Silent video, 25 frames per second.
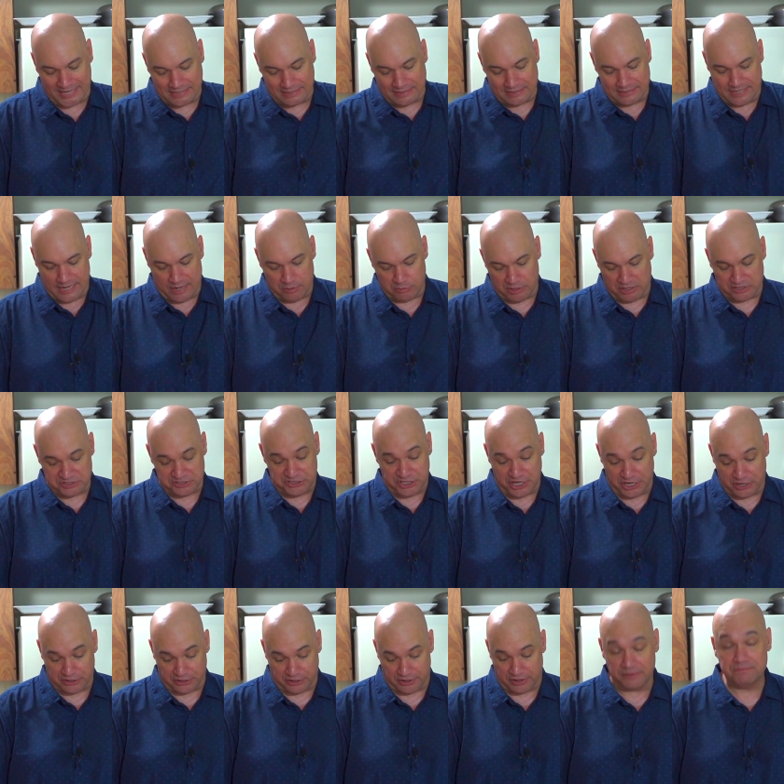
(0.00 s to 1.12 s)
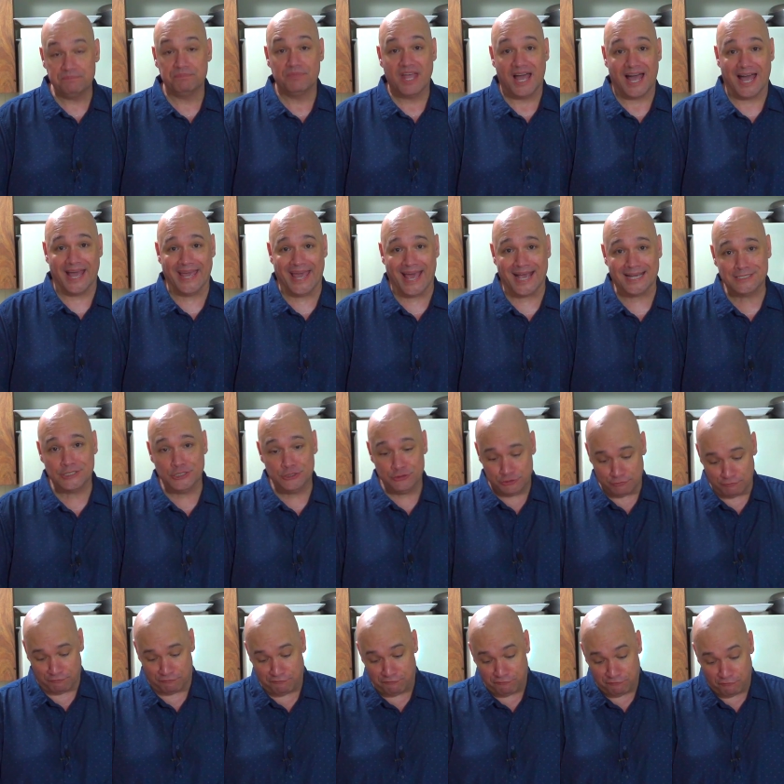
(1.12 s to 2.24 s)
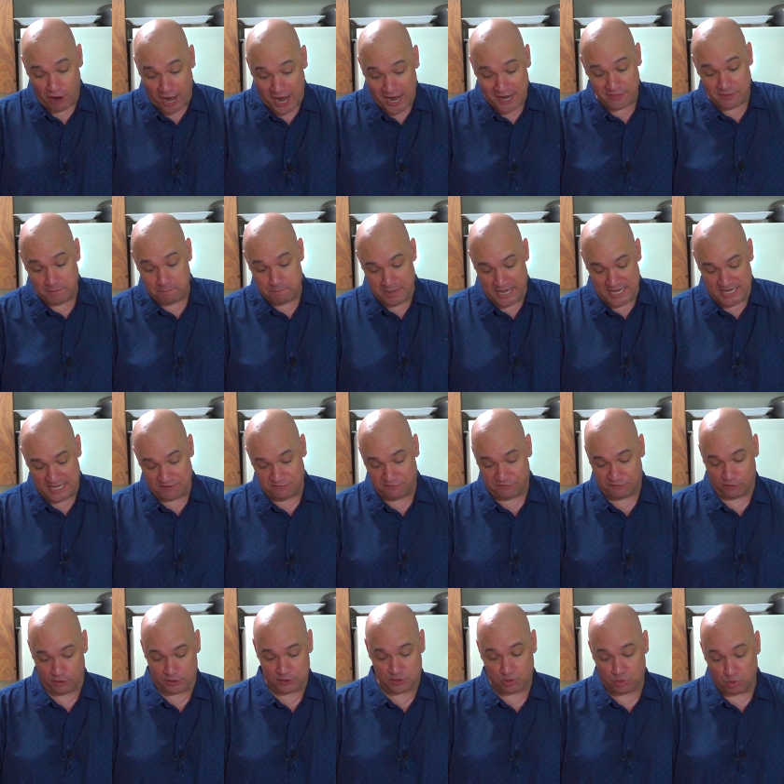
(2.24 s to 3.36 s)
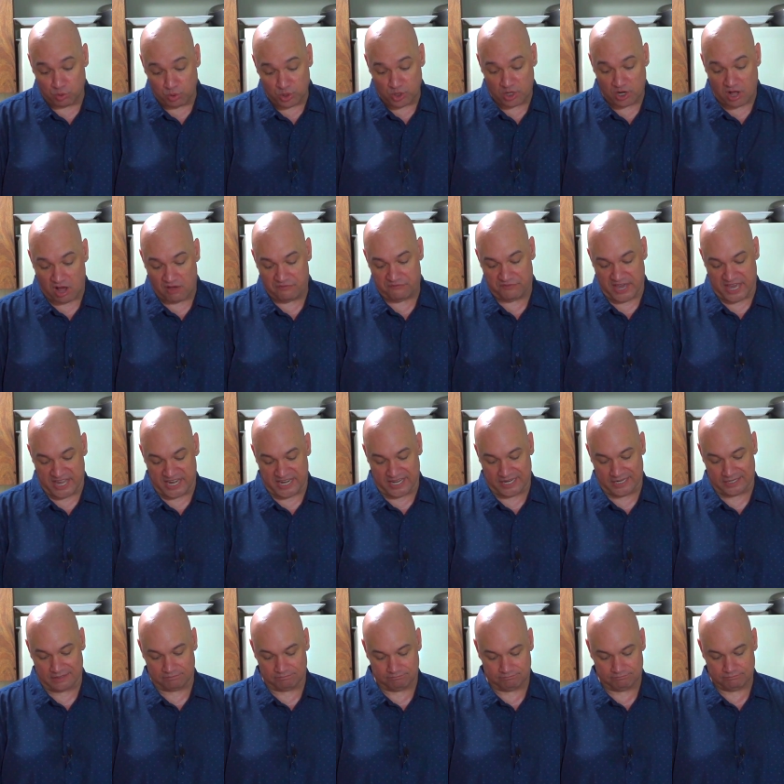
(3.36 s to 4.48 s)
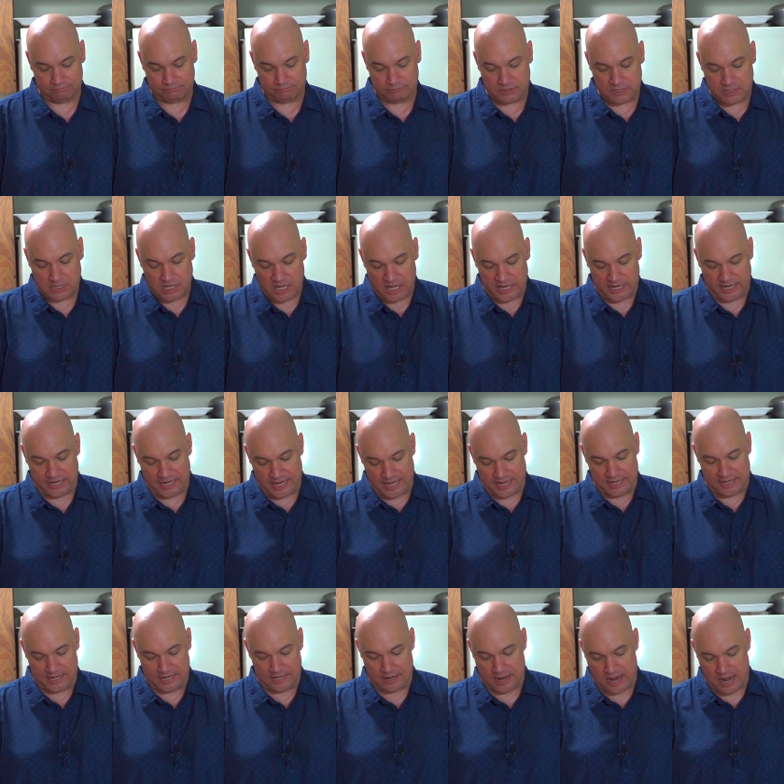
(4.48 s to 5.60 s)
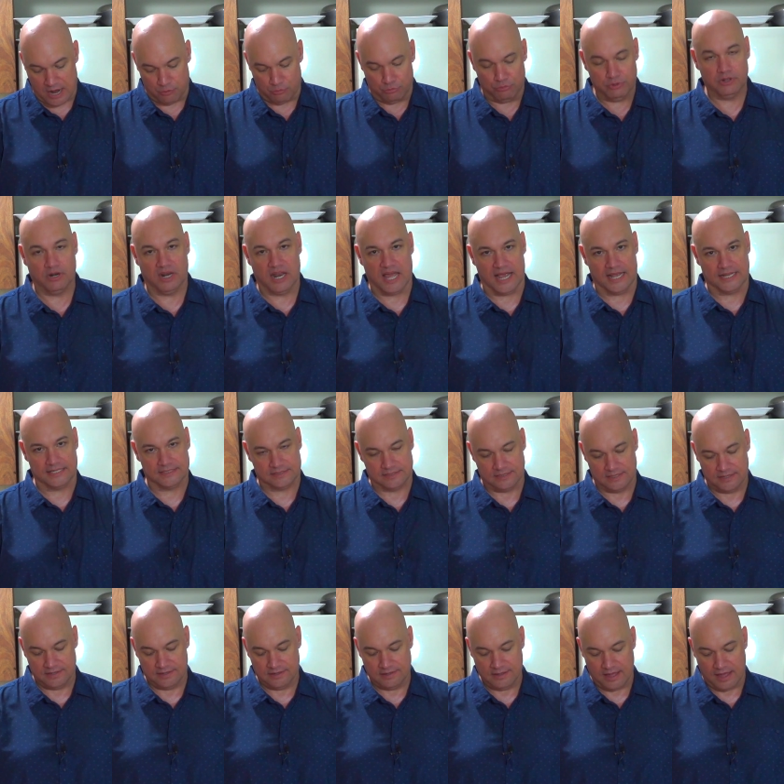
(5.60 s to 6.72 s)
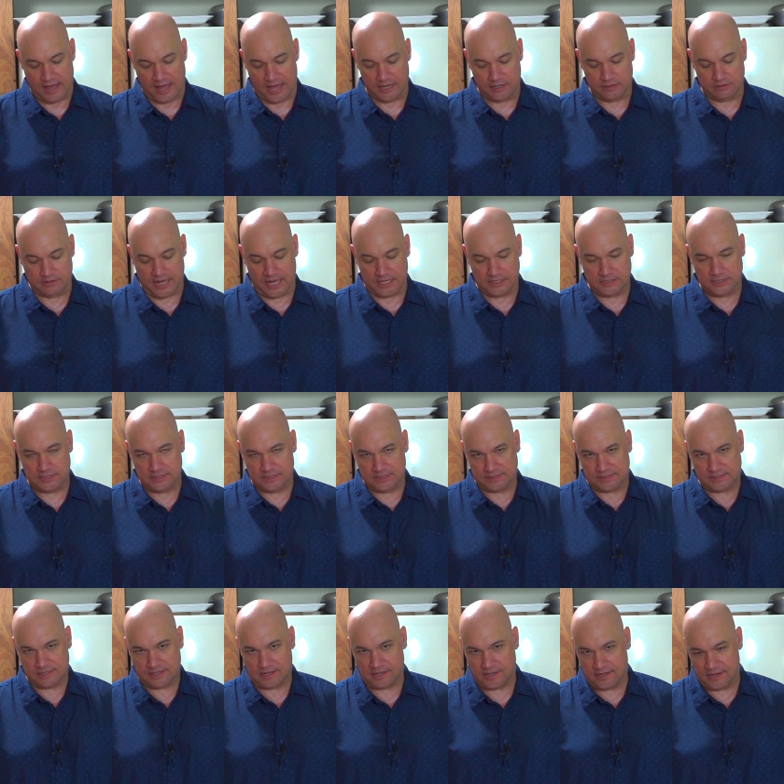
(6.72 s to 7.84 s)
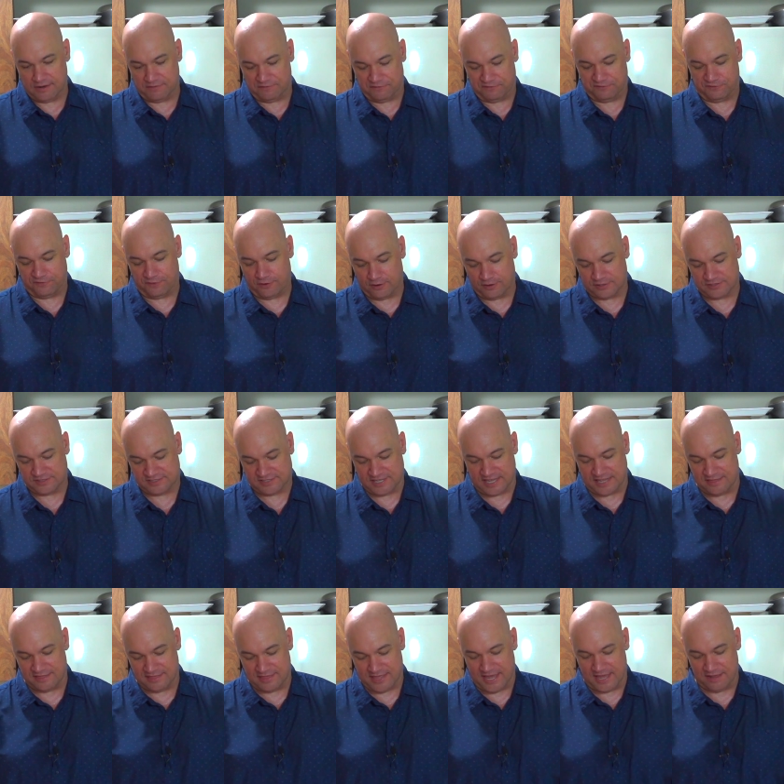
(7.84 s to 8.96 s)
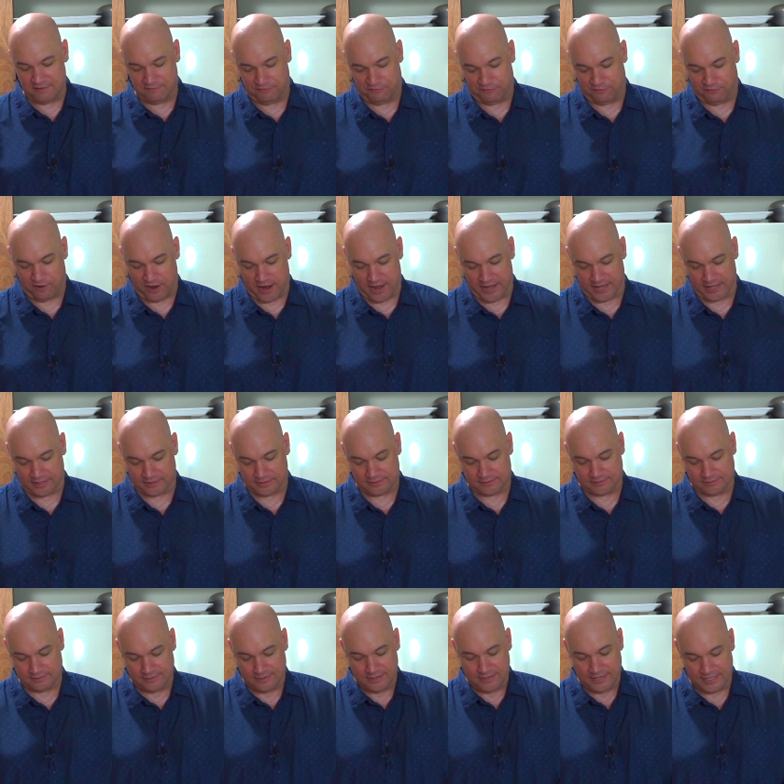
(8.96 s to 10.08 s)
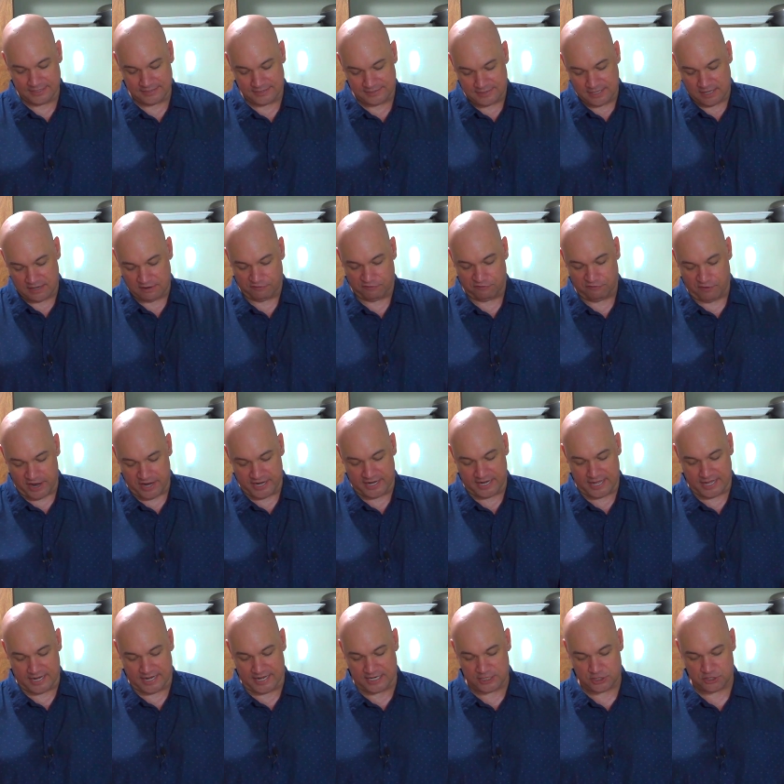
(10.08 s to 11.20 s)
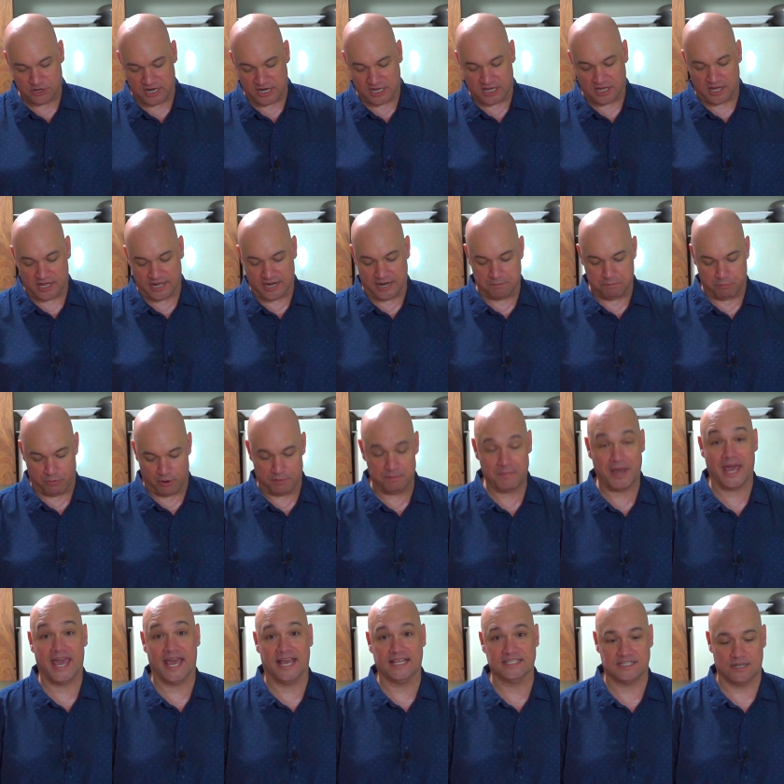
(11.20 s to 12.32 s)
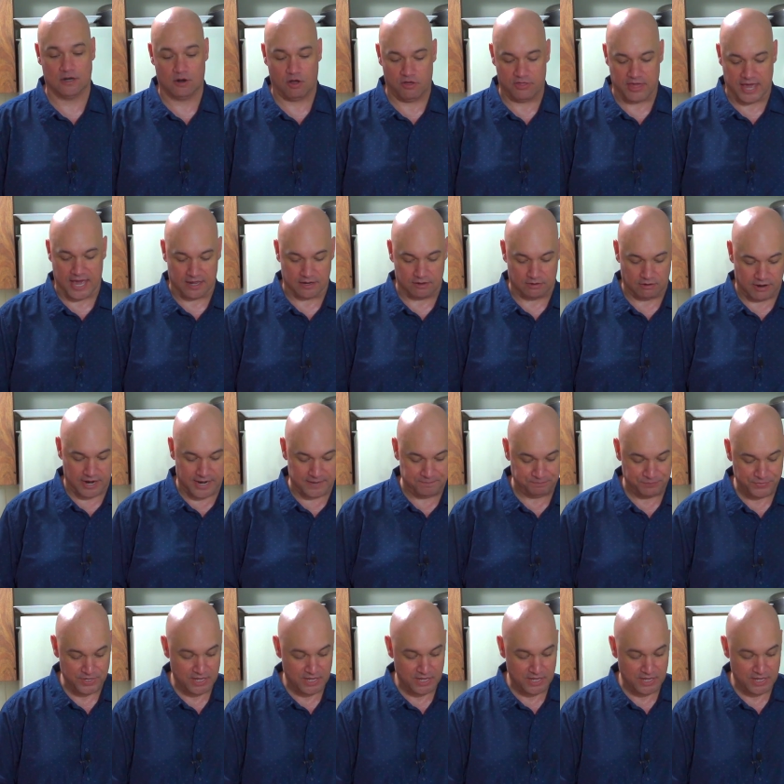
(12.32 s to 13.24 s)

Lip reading: in the day when I was younger, I actually used to fry the bacon first, cool it off, and then cut it. And then I realized I could actually just cut it first and then fry it, instead of frying it and then trying to cut it and burn my hands and all that, all right?